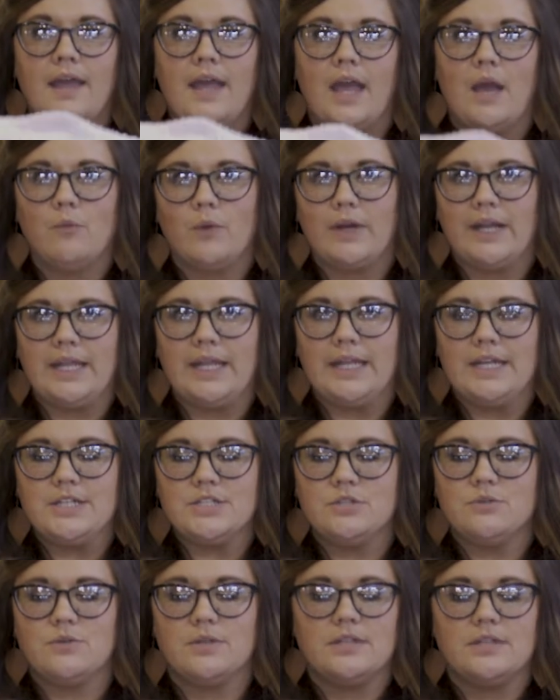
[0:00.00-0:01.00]
And what I like
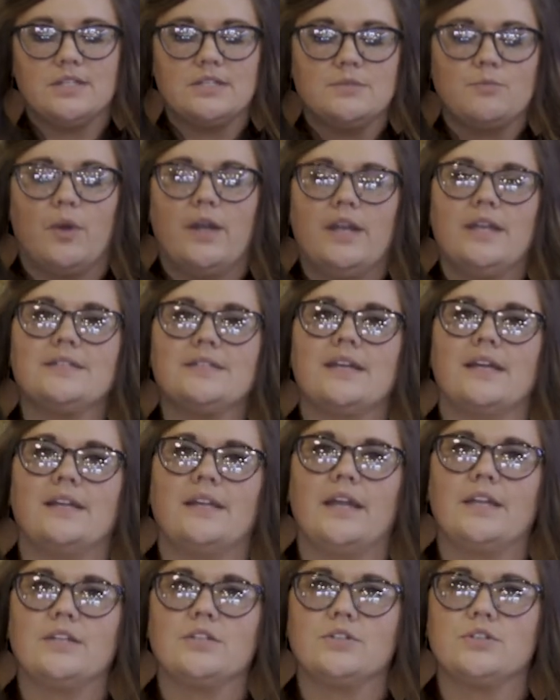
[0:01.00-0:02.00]
to do at this point is I
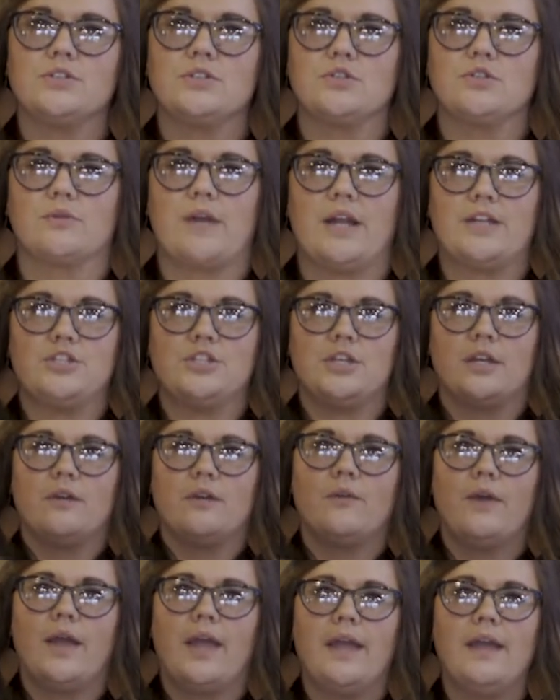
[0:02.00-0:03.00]
like to stretch it,
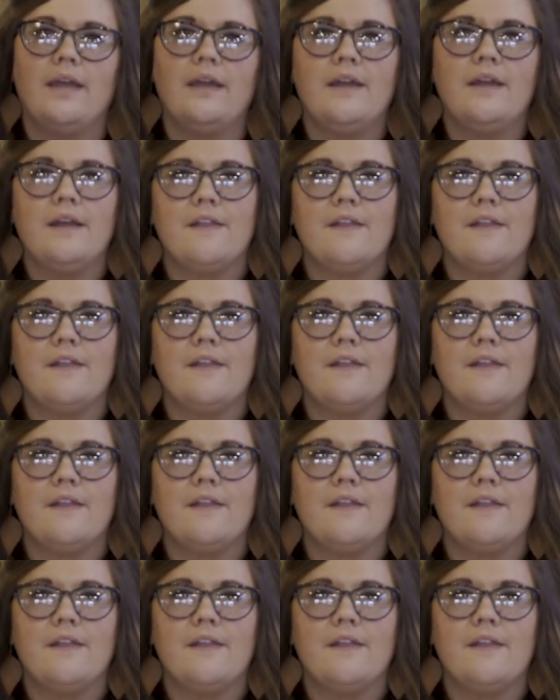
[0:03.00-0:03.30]
okay?